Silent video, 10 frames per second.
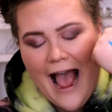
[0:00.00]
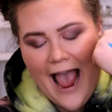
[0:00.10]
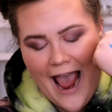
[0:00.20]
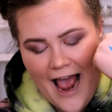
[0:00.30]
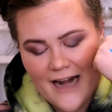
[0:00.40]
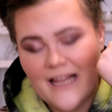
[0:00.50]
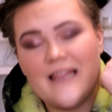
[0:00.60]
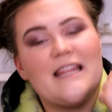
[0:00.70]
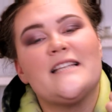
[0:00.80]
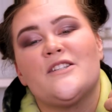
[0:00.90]
and
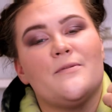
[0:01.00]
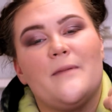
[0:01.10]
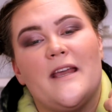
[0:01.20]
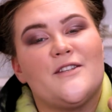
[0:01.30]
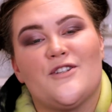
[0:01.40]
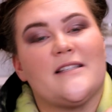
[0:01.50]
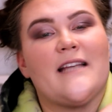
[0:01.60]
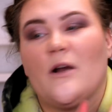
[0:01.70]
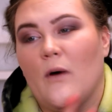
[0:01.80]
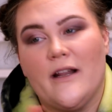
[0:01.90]
this to me is just
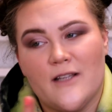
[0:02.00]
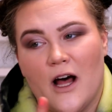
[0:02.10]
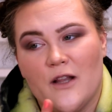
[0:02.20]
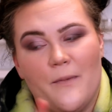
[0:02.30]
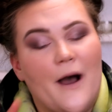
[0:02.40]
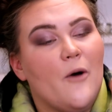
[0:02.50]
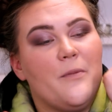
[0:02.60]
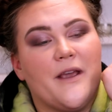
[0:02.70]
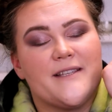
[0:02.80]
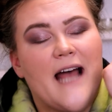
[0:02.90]
like what it's all about
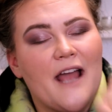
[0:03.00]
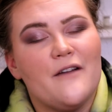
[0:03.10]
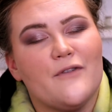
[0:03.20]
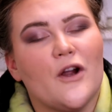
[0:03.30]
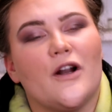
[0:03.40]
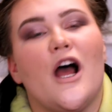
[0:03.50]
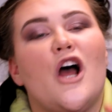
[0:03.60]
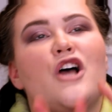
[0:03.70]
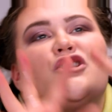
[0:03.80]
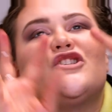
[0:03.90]
because I have heard
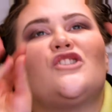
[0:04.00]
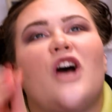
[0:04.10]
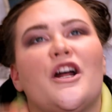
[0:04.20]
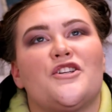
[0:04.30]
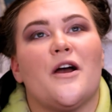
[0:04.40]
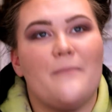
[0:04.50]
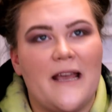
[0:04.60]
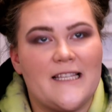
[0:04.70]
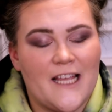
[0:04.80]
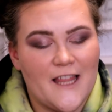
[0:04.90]
such
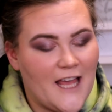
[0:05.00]
amazing